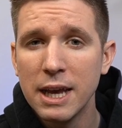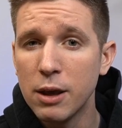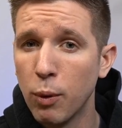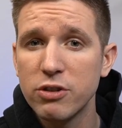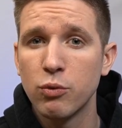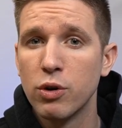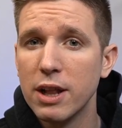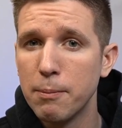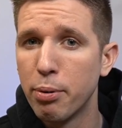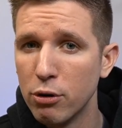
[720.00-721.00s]
he wasn't
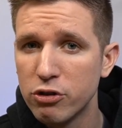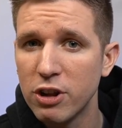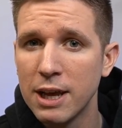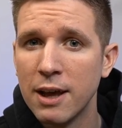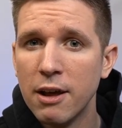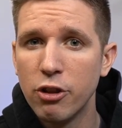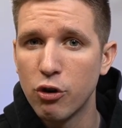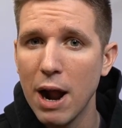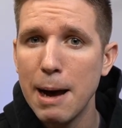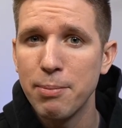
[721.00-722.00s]
really pushing the
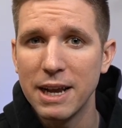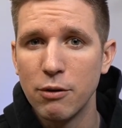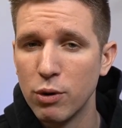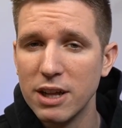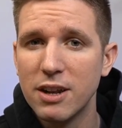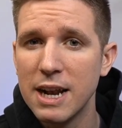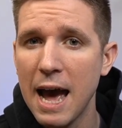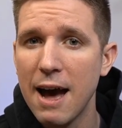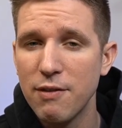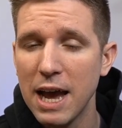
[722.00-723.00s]
grappling and really didn't
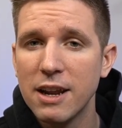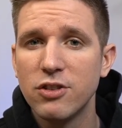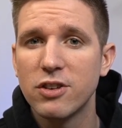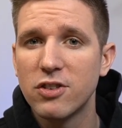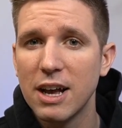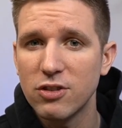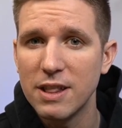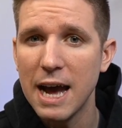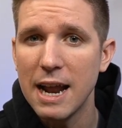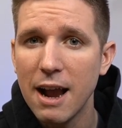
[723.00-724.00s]
have any success in
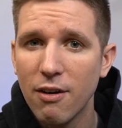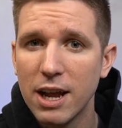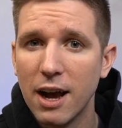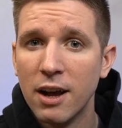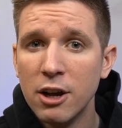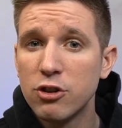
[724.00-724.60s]
that area.